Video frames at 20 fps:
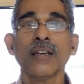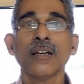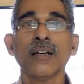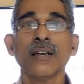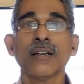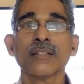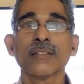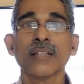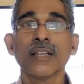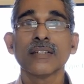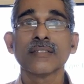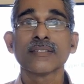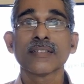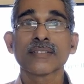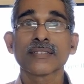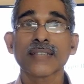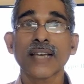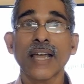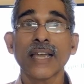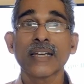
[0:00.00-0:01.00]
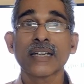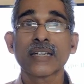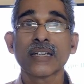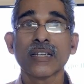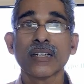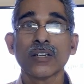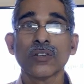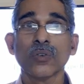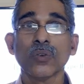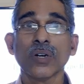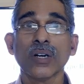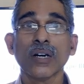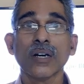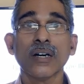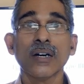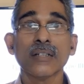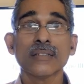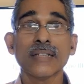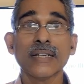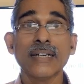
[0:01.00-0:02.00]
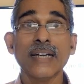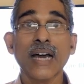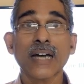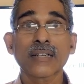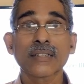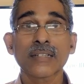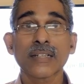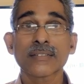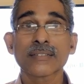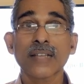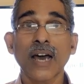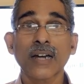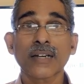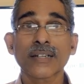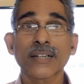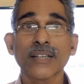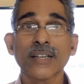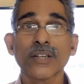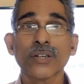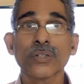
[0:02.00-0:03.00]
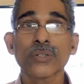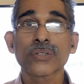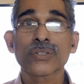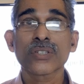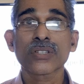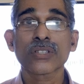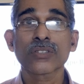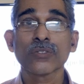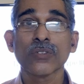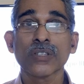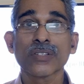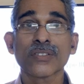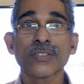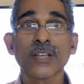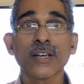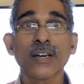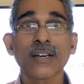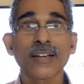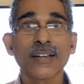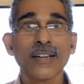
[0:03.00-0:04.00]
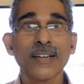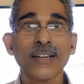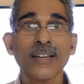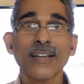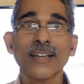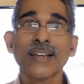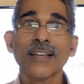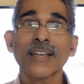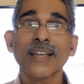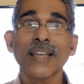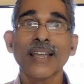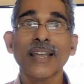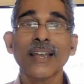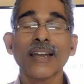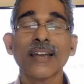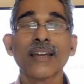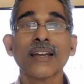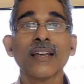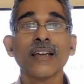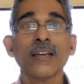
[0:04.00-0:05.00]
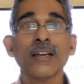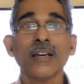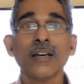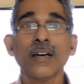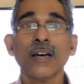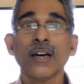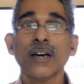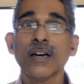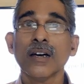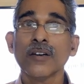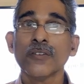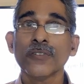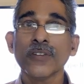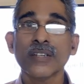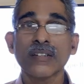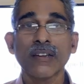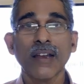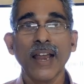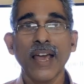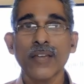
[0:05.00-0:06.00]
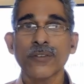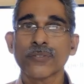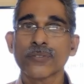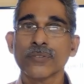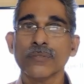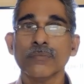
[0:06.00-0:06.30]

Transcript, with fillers: That is a site where the ductus arteriosus was there in fetal life.